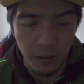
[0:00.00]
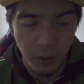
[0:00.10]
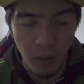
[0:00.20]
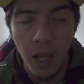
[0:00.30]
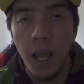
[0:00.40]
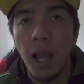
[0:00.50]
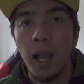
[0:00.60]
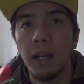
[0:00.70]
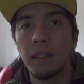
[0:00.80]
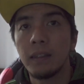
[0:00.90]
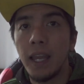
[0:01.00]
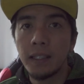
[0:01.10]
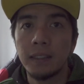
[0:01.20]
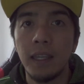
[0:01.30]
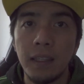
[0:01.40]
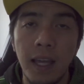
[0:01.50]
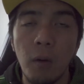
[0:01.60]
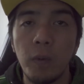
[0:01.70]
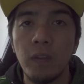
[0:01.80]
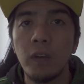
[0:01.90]
So the next thing
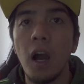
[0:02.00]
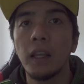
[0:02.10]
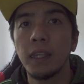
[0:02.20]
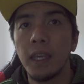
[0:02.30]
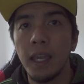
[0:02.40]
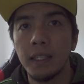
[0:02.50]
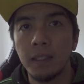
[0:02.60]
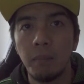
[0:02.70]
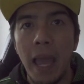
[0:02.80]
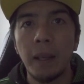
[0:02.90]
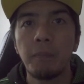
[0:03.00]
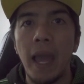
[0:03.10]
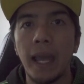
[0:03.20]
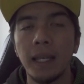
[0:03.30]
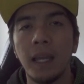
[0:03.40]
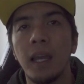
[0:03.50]
that we've got is a backpack.